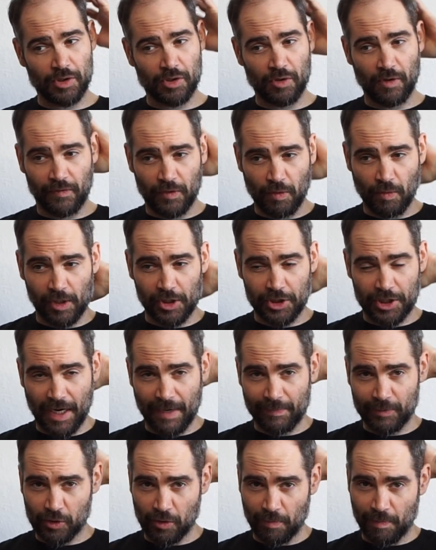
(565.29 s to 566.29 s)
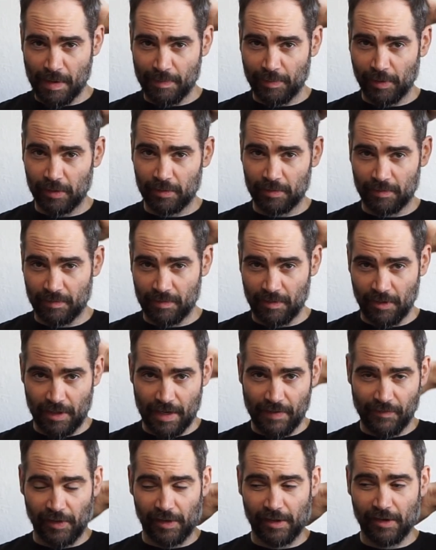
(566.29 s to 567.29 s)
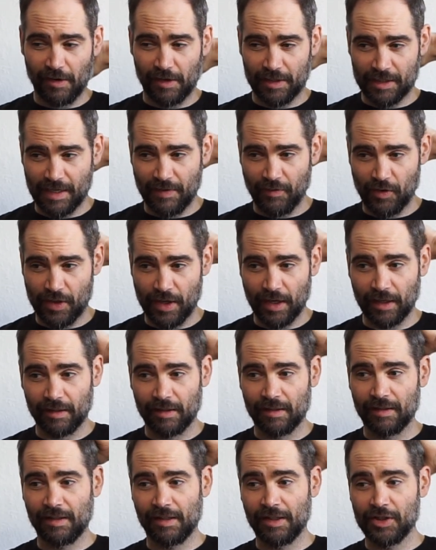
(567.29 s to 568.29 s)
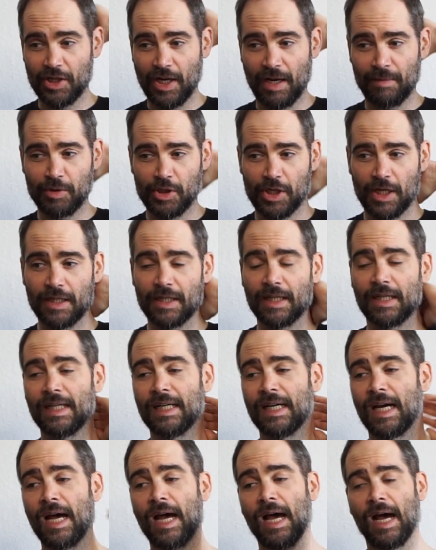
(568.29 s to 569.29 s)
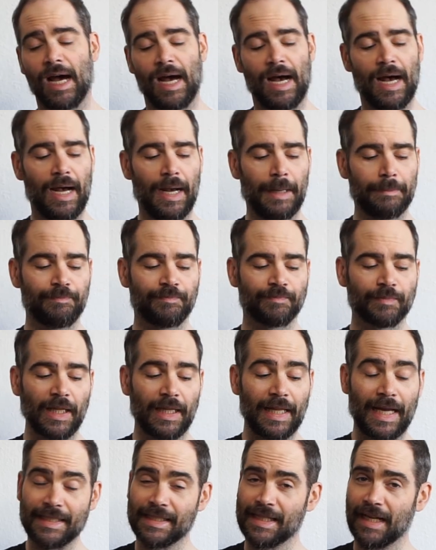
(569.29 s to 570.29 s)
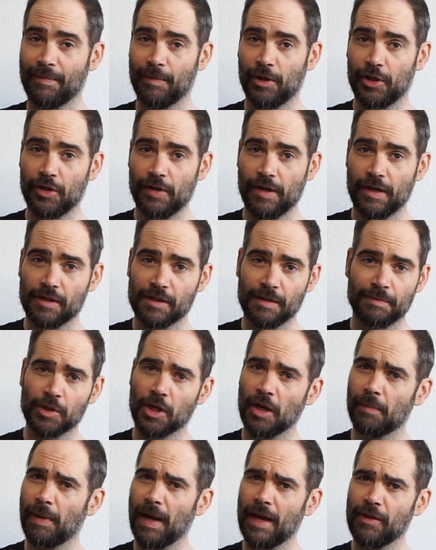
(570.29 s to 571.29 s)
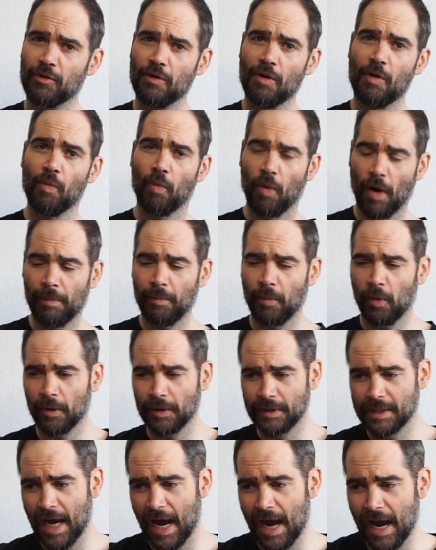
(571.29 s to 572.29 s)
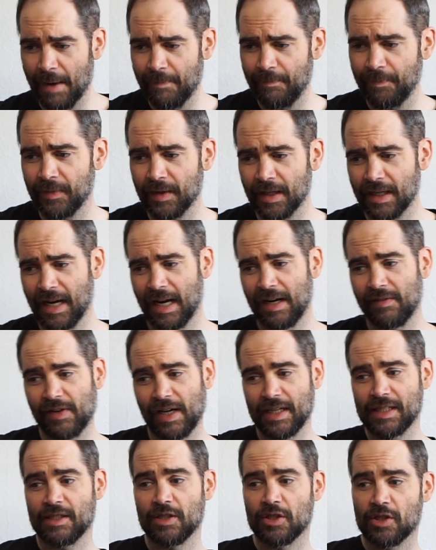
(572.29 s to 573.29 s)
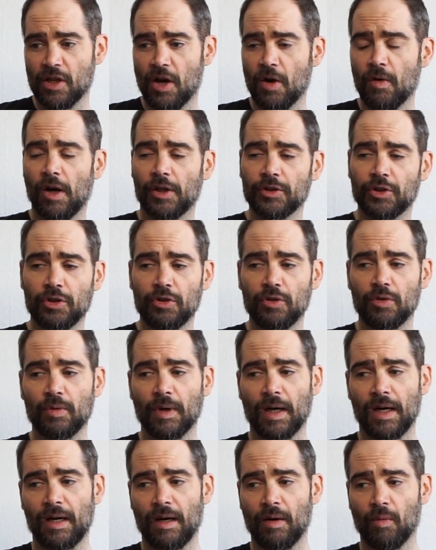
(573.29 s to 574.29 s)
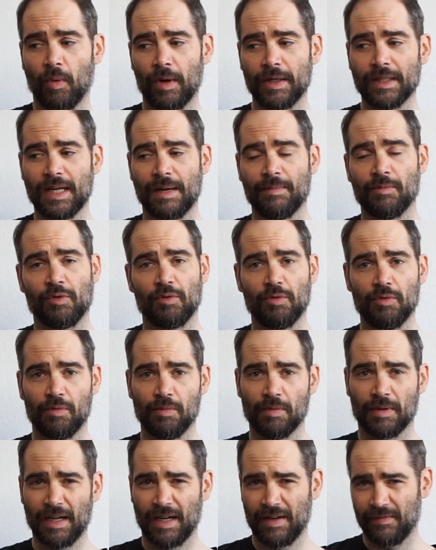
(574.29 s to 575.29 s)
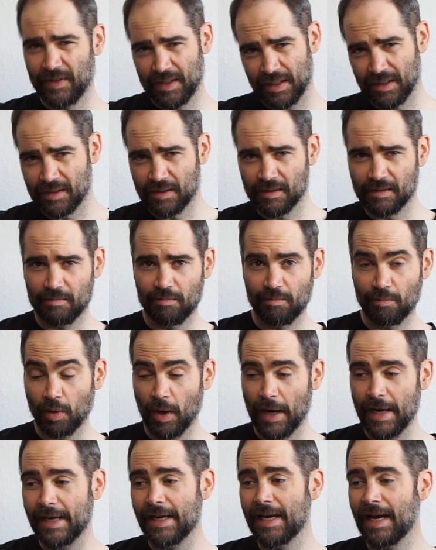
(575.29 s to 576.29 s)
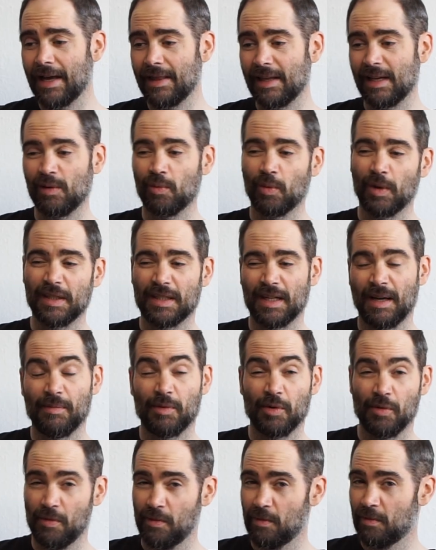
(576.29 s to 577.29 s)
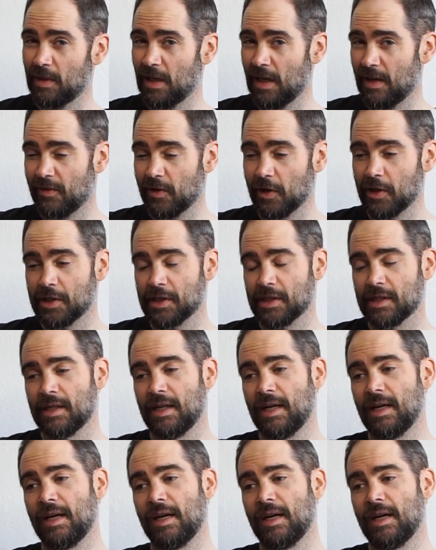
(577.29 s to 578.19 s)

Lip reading: So if you want to jam this with people, you'll have the lyrics and everything in a jam sheet. Last thing I'm going to do here is I'm just going to play through it one more time, kind of nice and slow. I'll do one time through kind of his break and then one time through a verse.